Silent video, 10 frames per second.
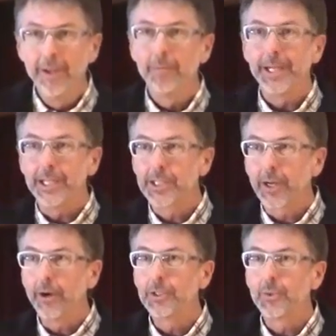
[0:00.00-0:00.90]
but it
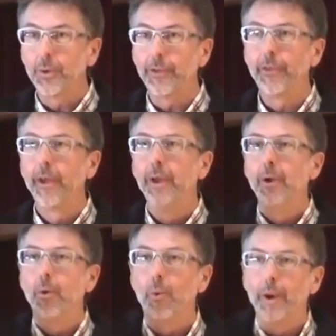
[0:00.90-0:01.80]
starts with
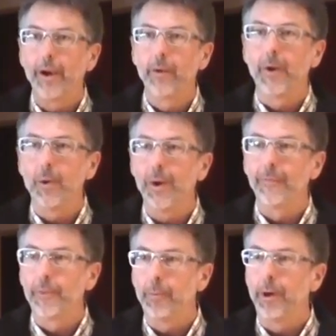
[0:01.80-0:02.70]
where do I
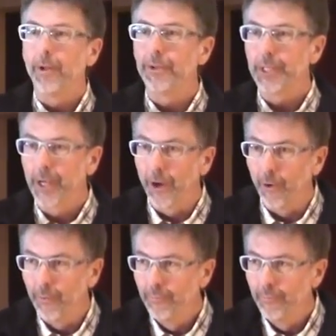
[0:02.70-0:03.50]
want the ball to go?